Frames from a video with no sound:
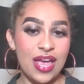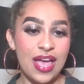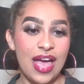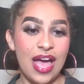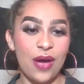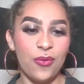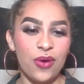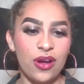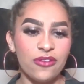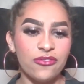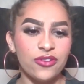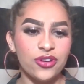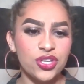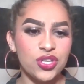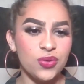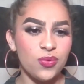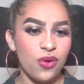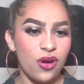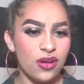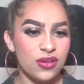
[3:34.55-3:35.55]
However,
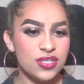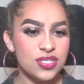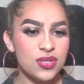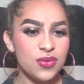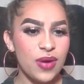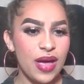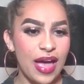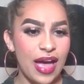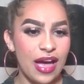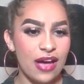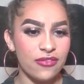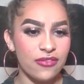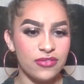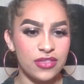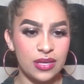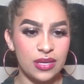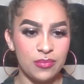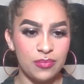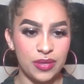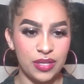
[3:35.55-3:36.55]
you also have
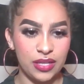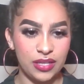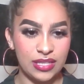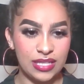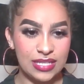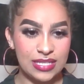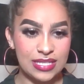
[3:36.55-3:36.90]
the ability